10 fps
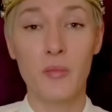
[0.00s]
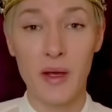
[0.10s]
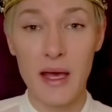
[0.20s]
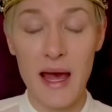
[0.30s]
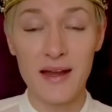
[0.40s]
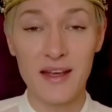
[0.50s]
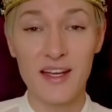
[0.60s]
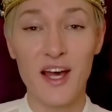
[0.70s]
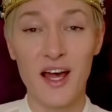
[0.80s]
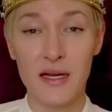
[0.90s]
began
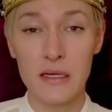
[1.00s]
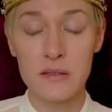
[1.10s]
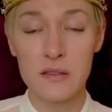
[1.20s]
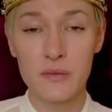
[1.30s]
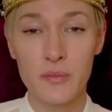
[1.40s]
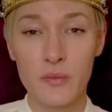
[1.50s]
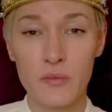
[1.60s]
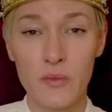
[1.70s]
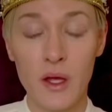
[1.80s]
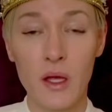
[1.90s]
in earnest.
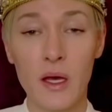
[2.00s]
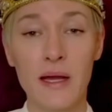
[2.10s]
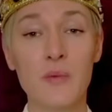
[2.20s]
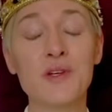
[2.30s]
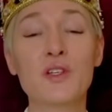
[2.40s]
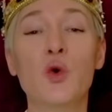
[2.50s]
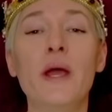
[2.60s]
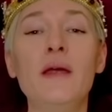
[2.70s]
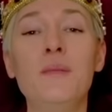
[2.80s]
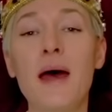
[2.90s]
And it was
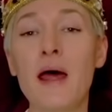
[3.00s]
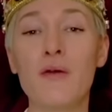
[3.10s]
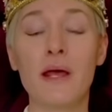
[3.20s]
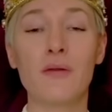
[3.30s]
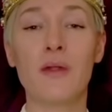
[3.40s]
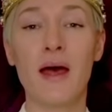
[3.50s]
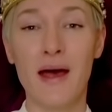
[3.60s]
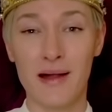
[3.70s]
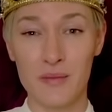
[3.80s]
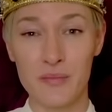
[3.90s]
Queen Mary at the
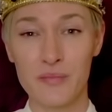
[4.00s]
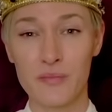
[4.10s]
helm